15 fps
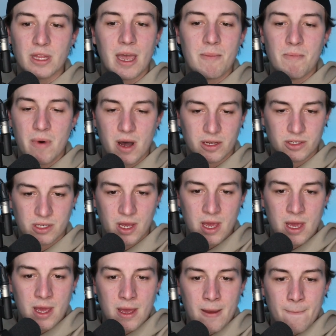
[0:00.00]
They must.
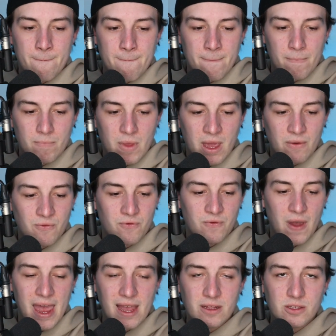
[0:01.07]
If
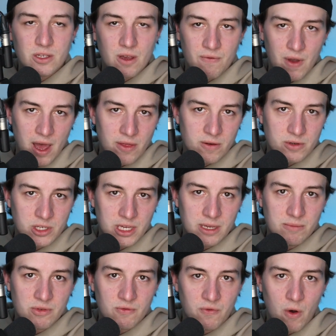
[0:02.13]
fans of other
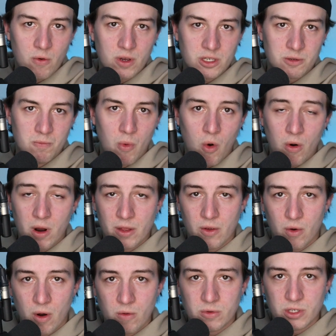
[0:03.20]
teams focus more on
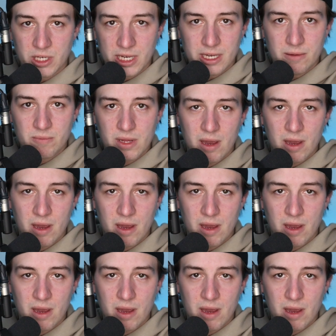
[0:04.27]
their own team,